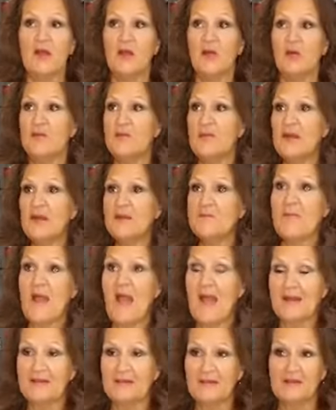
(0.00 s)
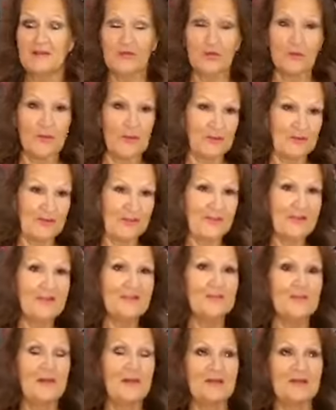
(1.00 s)
We've been impacted for about
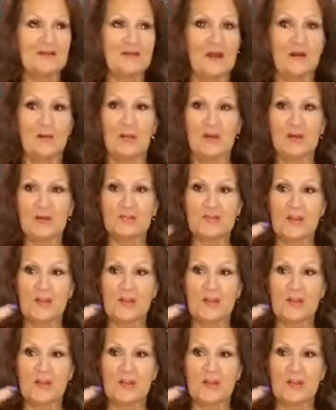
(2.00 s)
six months now, March,